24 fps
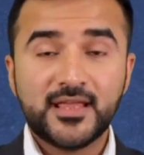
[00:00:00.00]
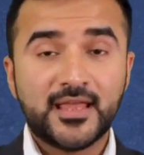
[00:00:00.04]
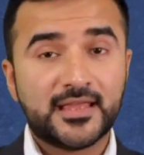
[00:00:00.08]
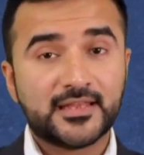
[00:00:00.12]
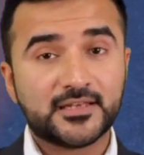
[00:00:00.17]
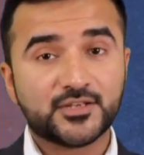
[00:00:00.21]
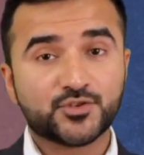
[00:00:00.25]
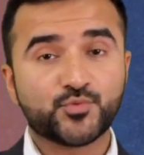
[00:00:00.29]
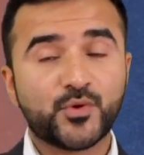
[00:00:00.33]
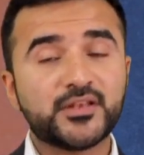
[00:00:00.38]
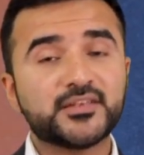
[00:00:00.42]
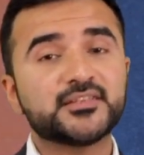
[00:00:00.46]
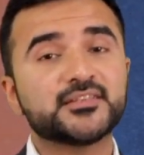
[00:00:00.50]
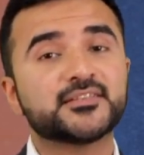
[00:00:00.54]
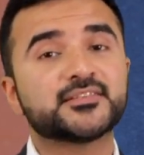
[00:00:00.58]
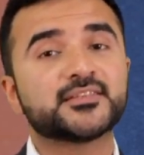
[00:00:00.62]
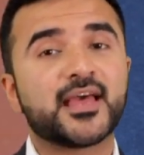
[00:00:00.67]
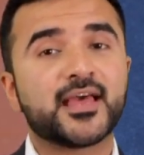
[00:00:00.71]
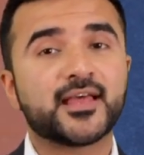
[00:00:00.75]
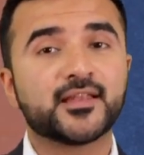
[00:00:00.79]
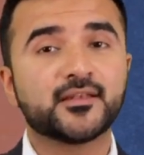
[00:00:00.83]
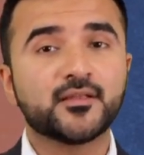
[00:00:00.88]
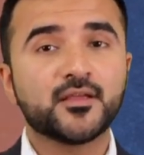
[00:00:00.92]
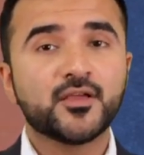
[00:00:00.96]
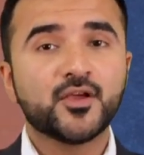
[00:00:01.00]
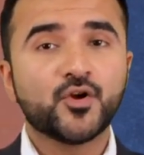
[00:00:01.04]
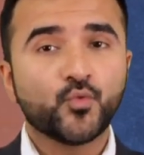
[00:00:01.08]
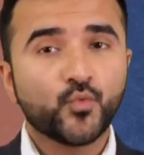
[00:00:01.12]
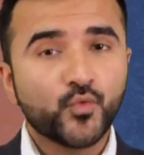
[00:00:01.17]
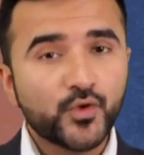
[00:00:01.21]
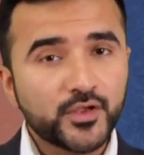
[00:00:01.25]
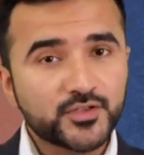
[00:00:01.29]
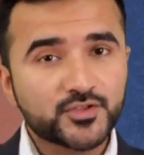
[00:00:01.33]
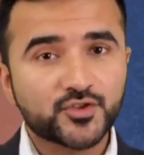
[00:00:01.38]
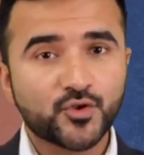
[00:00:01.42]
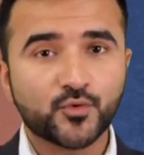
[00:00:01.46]
In 2010,
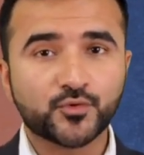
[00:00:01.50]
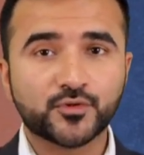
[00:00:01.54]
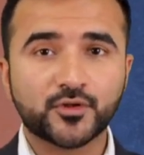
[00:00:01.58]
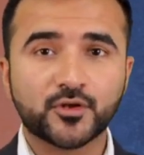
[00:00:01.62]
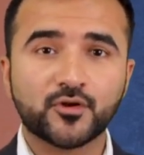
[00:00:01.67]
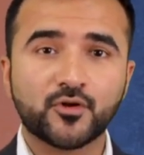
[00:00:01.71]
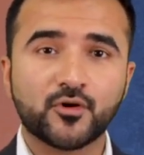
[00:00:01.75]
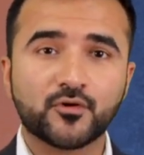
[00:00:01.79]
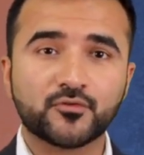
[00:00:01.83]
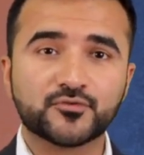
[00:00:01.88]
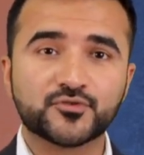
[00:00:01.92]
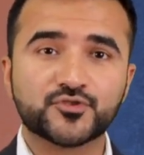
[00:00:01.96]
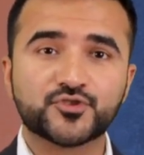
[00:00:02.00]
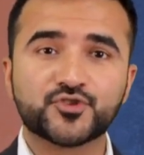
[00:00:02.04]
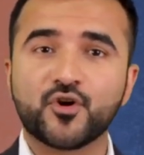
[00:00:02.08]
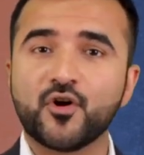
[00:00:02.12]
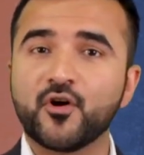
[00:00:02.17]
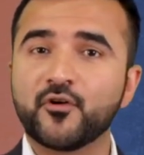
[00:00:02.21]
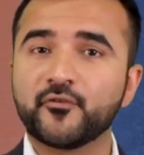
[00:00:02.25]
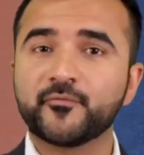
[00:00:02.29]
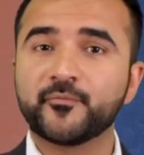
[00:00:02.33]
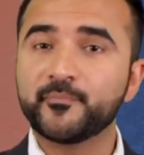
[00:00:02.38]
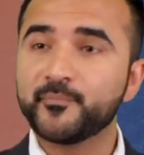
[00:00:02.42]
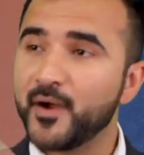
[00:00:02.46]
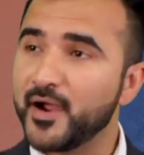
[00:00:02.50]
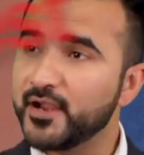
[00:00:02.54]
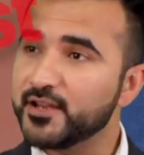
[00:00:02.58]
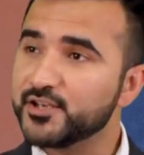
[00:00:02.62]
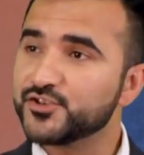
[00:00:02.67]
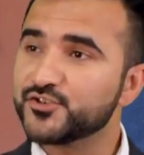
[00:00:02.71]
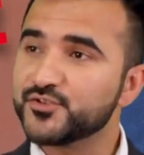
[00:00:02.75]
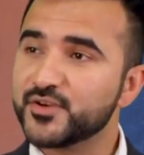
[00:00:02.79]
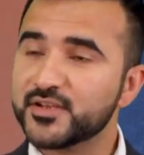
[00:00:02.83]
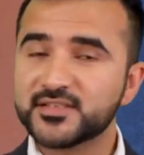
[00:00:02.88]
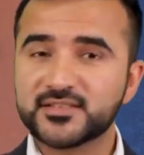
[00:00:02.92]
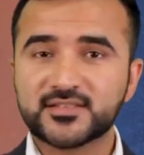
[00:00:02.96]
we saw the launch of
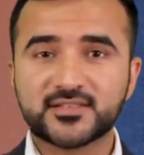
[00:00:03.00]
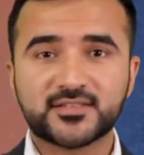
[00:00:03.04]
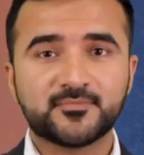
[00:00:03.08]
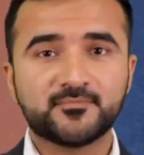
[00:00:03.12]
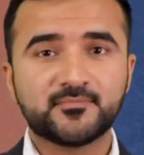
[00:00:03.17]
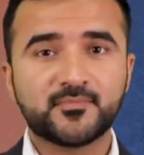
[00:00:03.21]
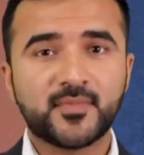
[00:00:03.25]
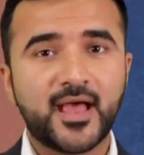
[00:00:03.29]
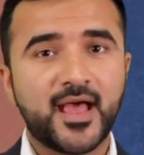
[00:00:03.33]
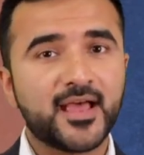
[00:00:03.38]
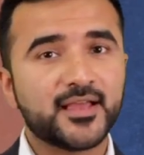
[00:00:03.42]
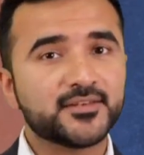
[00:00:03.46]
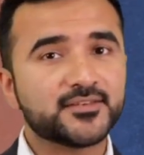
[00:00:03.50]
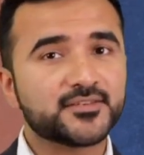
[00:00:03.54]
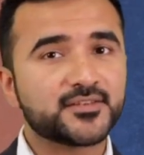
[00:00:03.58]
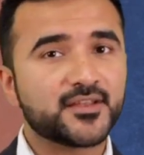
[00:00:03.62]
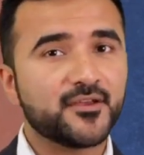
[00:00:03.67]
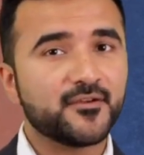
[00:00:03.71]
Pinterest and